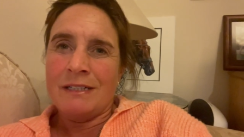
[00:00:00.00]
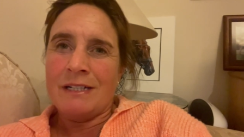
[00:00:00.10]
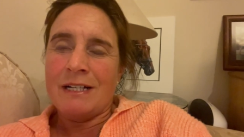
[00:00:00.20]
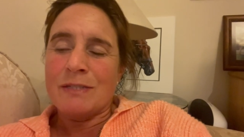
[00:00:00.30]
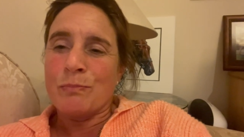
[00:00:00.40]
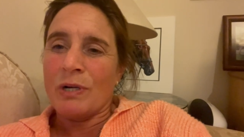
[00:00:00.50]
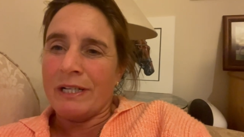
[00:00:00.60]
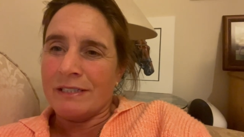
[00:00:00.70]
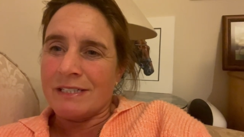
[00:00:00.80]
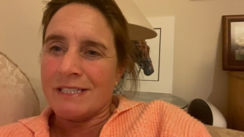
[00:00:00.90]
as
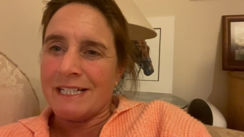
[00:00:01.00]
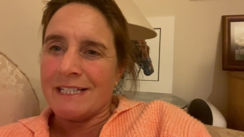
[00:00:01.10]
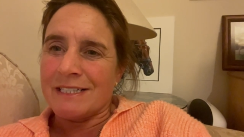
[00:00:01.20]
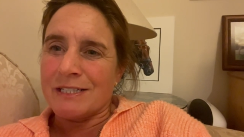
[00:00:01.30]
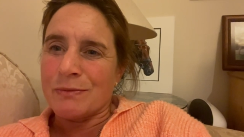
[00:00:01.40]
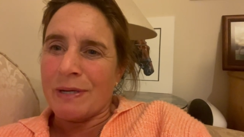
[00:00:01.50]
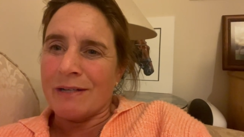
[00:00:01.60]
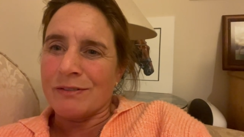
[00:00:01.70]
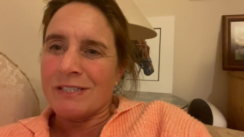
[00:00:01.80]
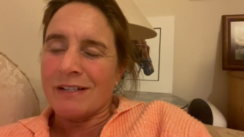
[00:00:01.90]
brilliant as he is as
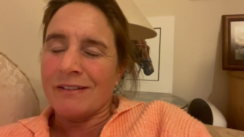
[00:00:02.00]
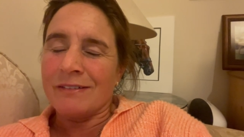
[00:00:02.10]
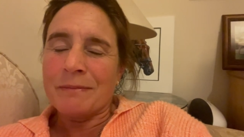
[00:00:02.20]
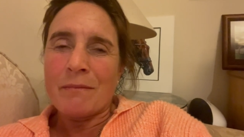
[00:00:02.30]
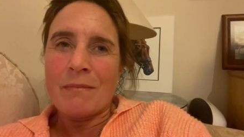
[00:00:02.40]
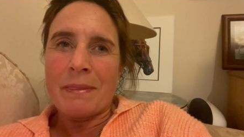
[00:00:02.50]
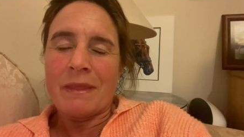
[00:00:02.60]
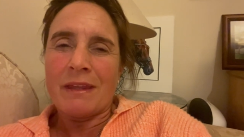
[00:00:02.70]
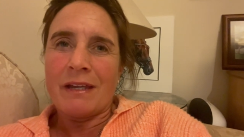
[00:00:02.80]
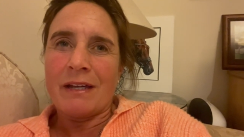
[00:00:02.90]
well. So,
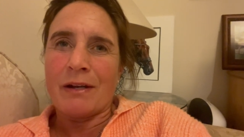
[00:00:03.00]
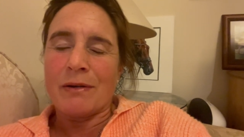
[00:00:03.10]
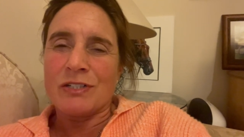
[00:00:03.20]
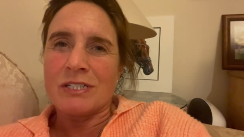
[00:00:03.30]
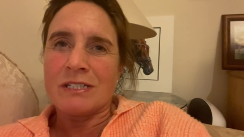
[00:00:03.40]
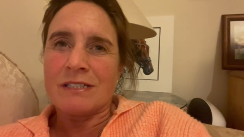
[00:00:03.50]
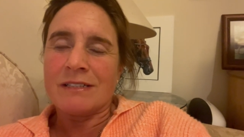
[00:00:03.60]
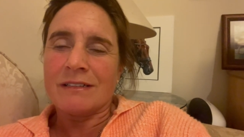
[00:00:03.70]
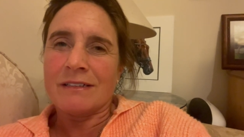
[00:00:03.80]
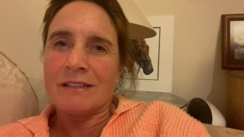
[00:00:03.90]
you know, I just
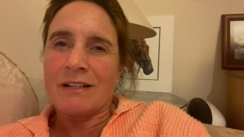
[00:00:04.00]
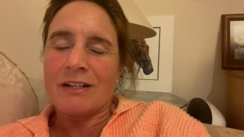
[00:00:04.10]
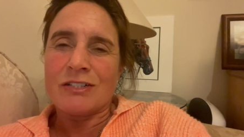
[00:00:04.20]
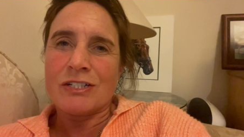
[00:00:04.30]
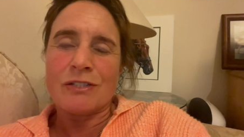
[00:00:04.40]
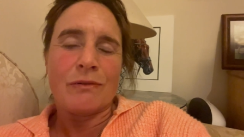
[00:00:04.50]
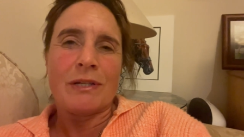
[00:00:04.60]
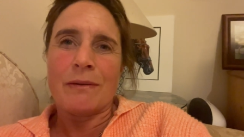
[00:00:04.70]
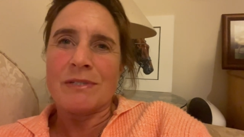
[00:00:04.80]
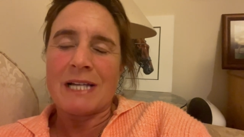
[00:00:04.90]
thought
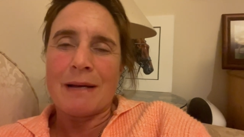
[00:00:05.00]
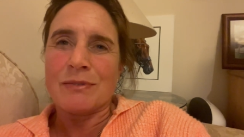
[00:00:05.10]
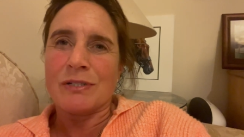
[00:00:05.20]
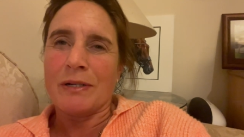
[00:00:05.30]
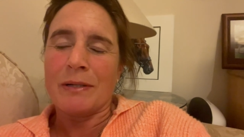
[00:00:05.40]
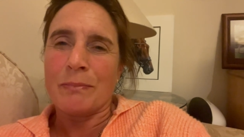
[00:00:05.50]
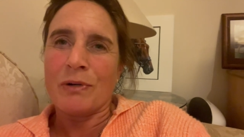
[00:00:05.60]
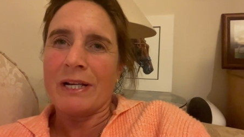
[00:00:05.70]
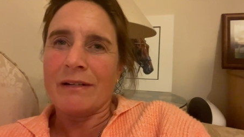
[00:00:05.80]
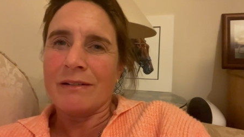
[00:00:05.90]
that was absolutely
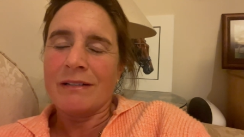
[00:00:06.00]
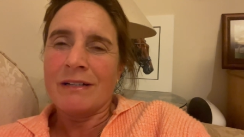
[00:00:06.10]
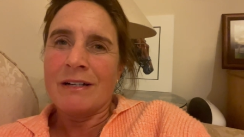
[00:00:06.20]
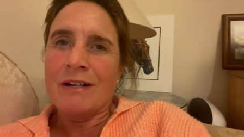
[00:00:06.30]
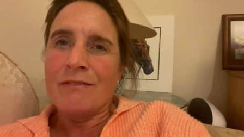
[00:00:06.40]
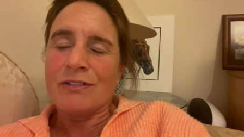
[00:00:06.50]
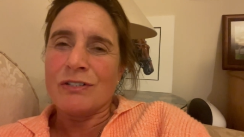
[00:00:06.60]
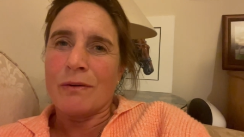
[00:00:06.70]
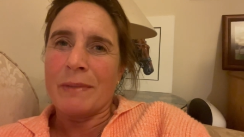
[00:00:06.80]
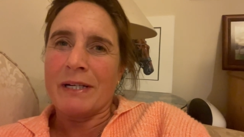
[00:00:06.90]
brilliant for
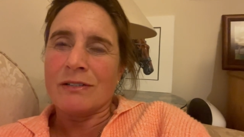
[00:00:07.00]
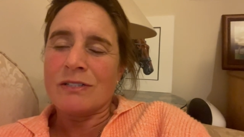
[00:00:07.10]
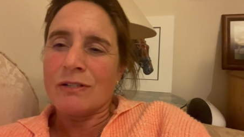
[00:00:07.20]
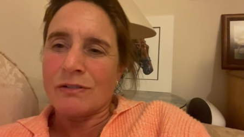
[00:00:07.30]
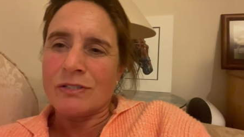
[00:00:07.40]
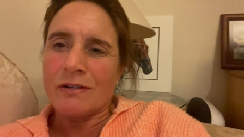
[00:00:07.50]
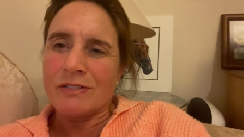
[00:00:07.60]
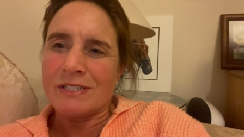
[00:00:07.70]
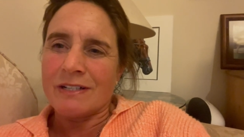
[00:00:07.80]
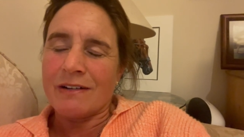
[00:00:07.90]
Tommy and so, so
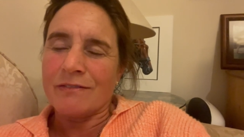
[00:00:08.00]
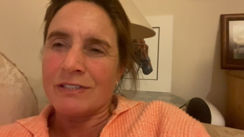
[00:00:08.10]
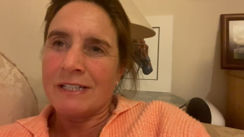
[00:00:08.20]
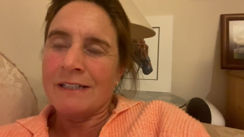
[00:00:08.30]
deserved.